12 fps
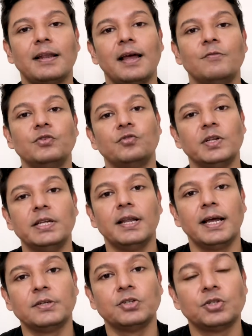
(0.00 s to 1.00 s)
I would really
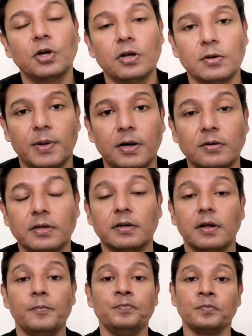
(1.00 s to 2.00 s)
like to talk about.
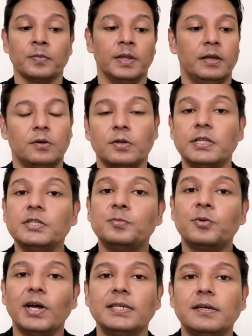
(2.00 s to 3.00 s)
These
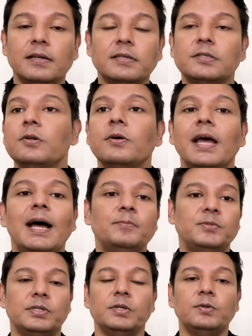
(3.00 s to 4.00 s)
bright colors look
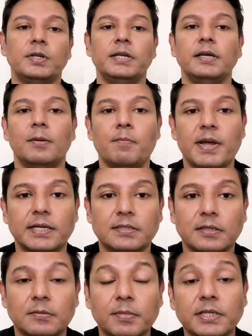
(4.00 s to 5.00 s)
absolutely
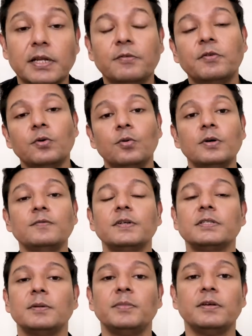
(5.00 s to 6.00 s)
amazing, but if you're going for
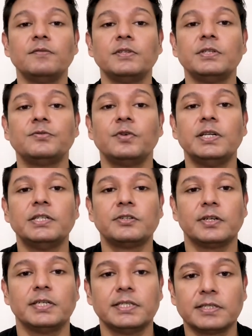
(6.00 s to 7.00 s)
something which is really
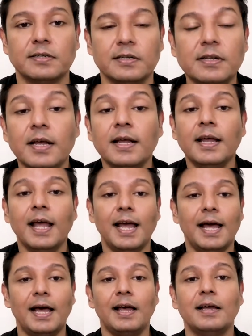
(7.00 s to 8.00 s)
traditional
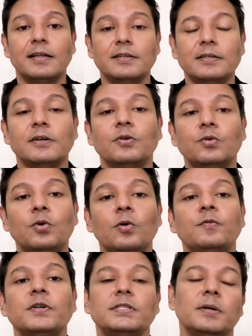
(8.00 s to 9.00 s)
and
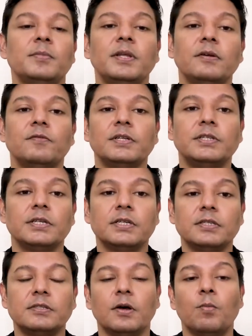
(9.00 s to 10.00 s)
go for something which
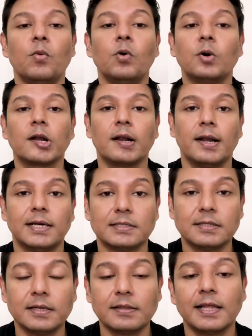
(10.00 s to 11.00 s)
is more
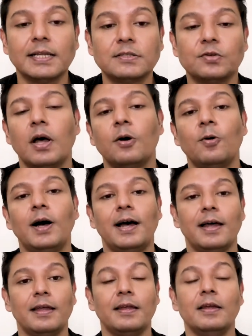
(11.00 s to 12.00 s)
classic, that's how
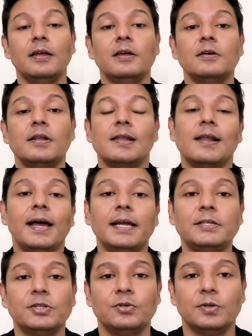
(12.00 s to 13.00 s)
I
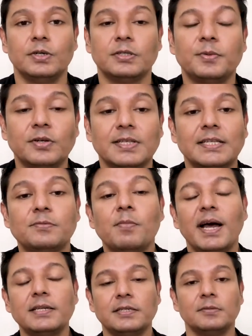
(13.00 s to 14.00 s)
like to do is because that's
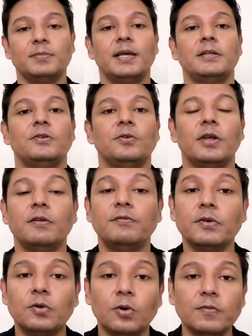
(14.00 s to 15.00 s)
my tip that if
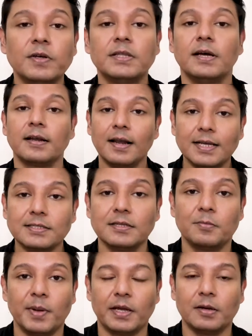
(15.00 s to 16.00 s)
you go with a
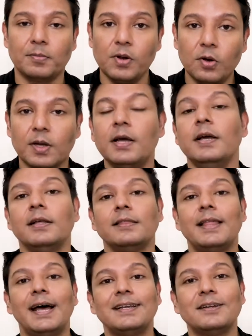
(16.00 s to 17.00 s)
classic makeup look,
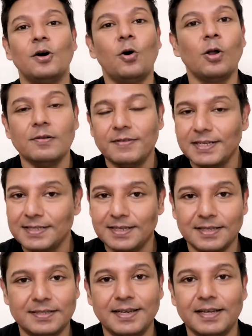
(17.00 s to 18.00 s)
that always
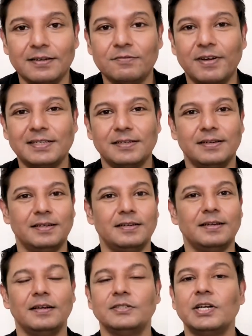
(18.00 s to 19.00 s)
stay in fashion,
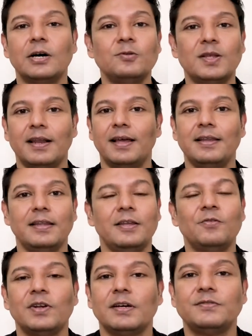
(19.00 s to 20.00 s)
and down the line,
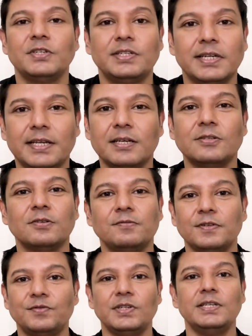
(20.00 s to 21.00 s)
even after 10 years or
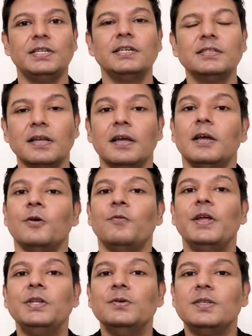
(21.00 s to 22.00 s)
15 years,
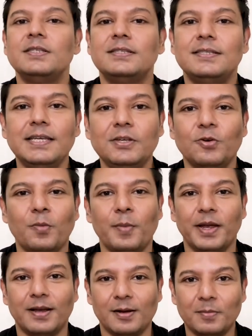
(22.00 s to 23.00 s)
when you see your
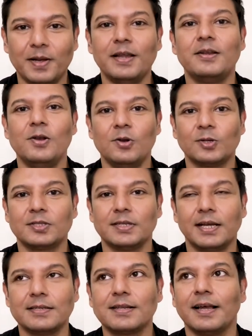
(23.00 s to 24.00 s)
makeup, it looks
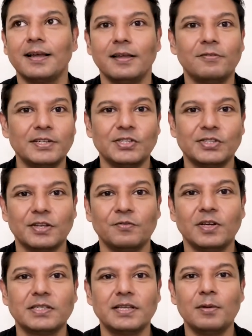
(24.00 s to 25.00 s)
nice. Like if I just give
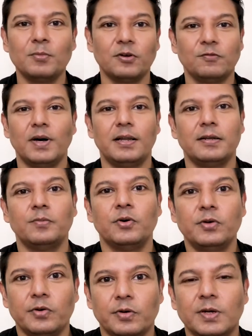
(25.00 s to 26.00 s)
you example of Marilyn
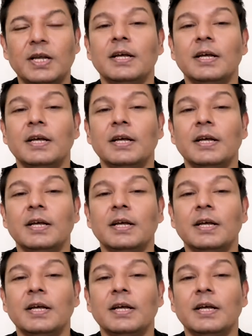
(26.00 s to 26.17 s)
Monroe,